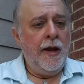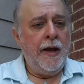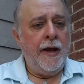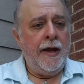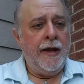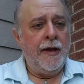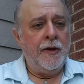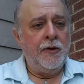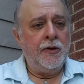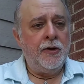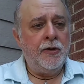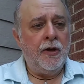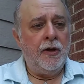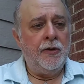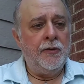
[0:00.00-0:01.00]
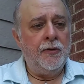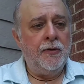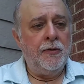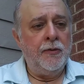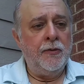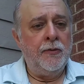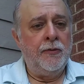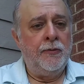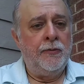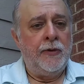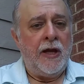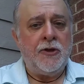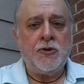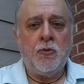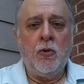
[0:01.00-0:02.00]
And
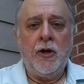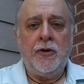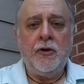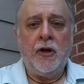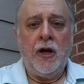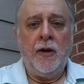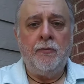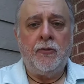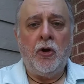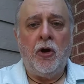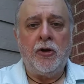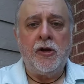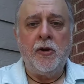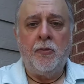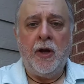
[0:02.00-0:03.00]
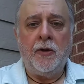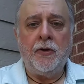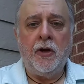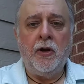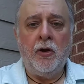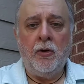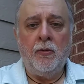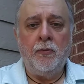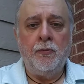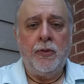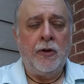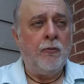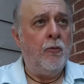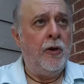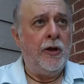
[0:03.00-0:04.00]
that's what I'm talking about here
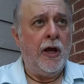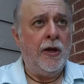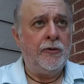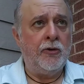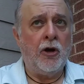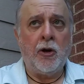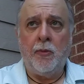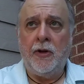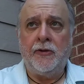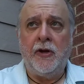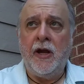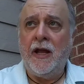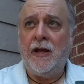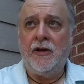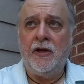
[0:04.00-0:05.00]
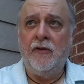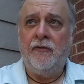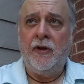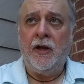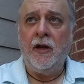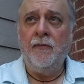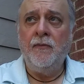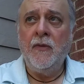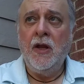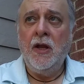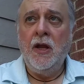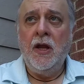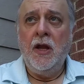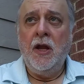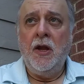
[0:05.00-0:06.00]
when I talk about the negativity.
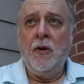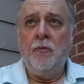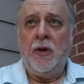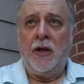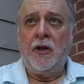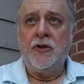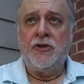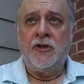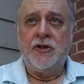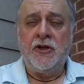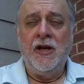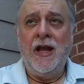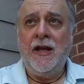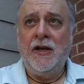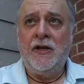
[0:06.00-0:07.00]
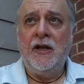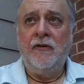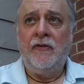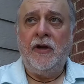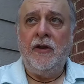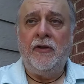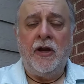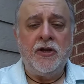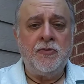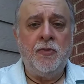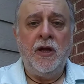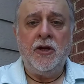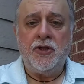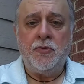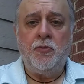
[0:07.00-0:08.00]
Because this negativity that is
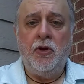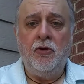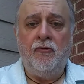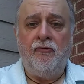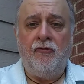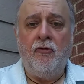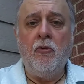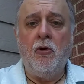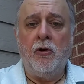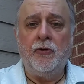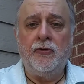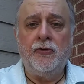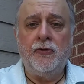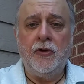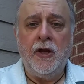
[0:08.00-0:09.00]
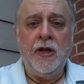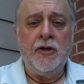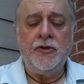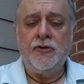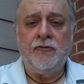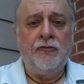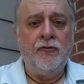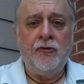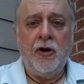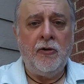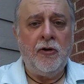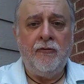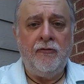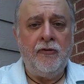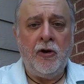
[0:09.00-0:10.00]
being spewed forth is
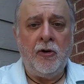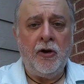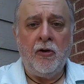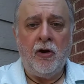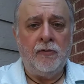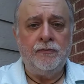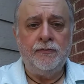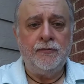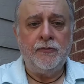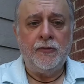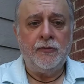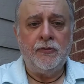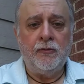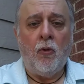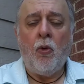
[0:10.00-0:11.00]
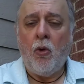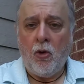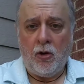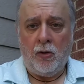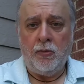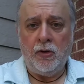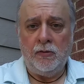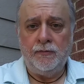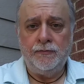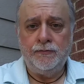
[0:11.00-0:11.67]
very, very horrible.